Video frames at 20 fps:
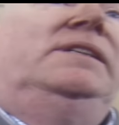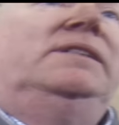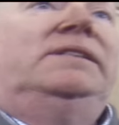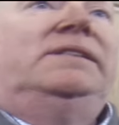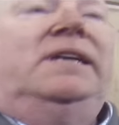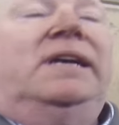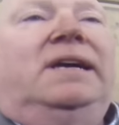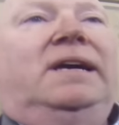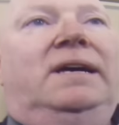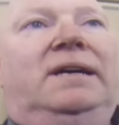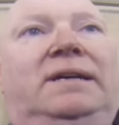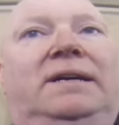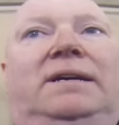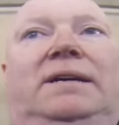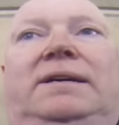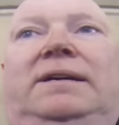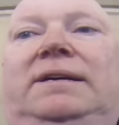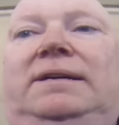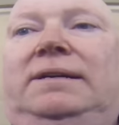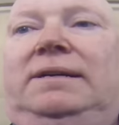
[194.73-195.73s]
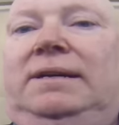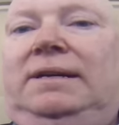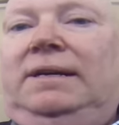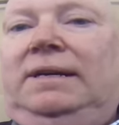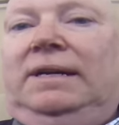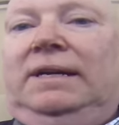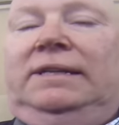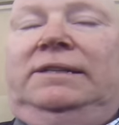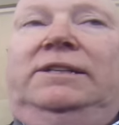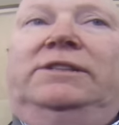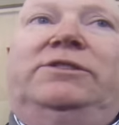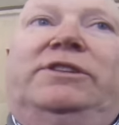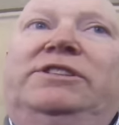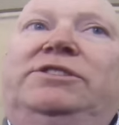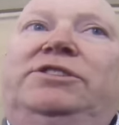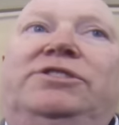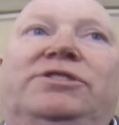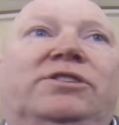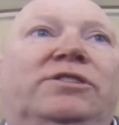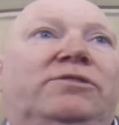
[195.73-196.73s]
you, mate. Stop now. Litmus
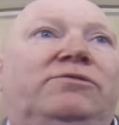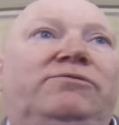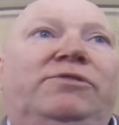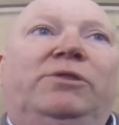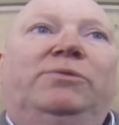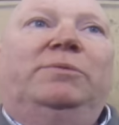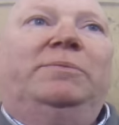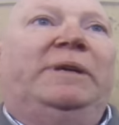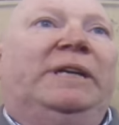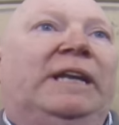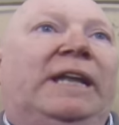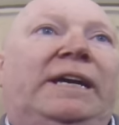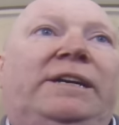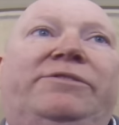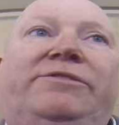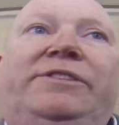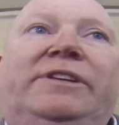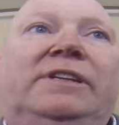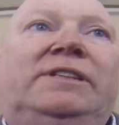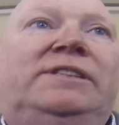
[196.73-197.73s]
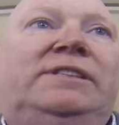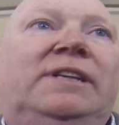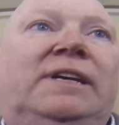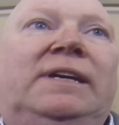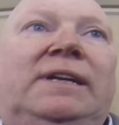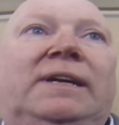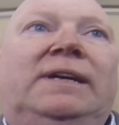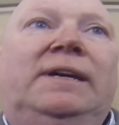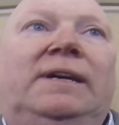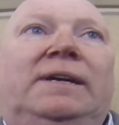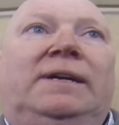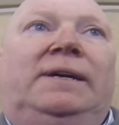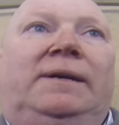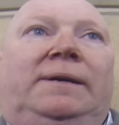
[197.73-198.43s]
is going to... Uh, not now, he's, he's gone yeah, a bit...